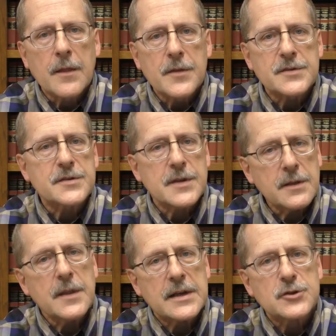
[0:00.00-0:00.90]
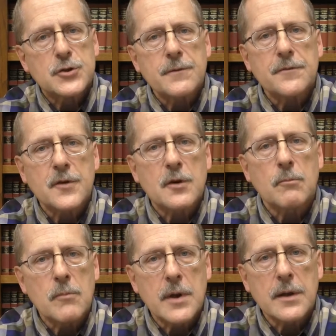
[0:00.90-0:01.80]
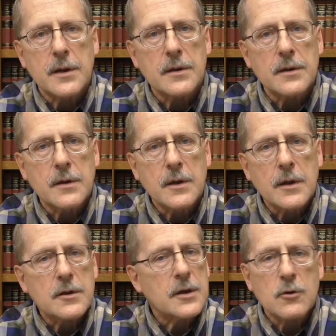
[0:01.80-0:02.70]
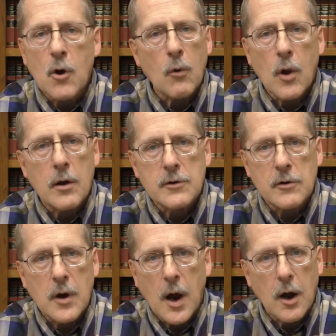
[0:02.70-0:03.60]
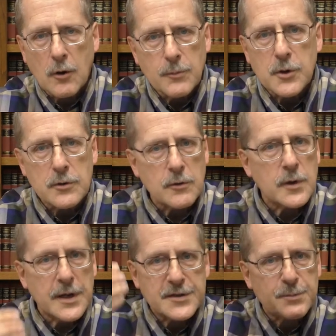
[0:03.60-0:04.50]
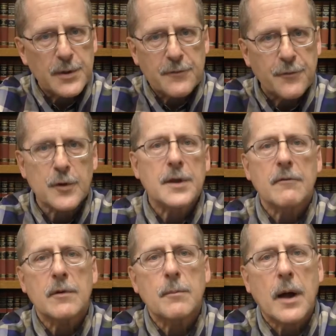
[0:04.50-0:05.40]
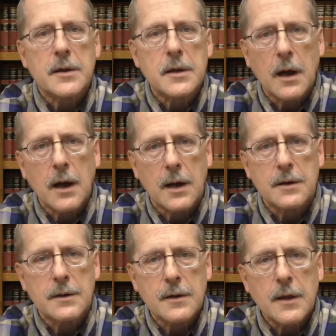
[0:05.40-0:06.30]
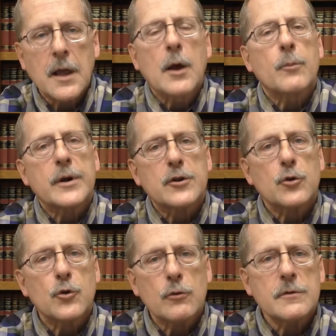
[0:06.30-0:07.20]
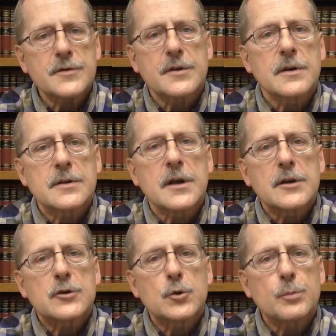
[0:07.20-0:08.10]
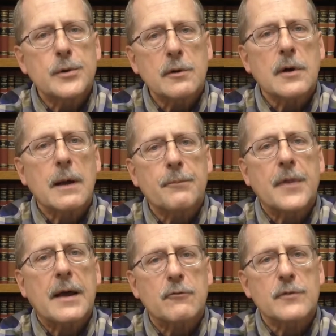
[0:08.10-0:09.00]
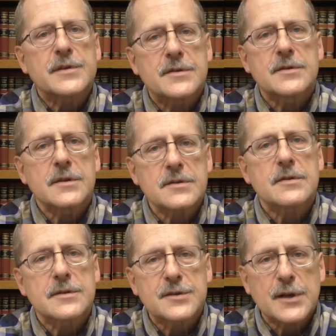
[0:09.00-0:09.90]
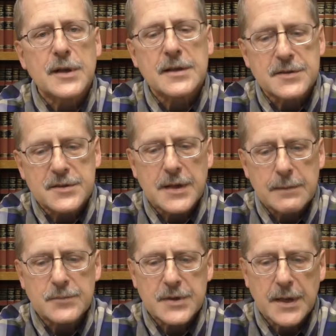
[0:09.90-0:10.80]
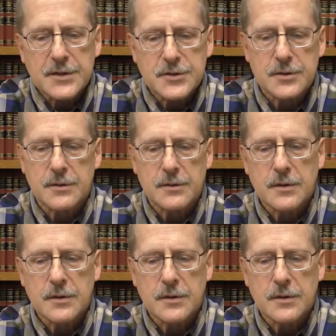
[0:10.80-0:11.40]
The sin that you've committed can no longer harm you. It's been forgiven by God. But use it to build up that resistance against temptation.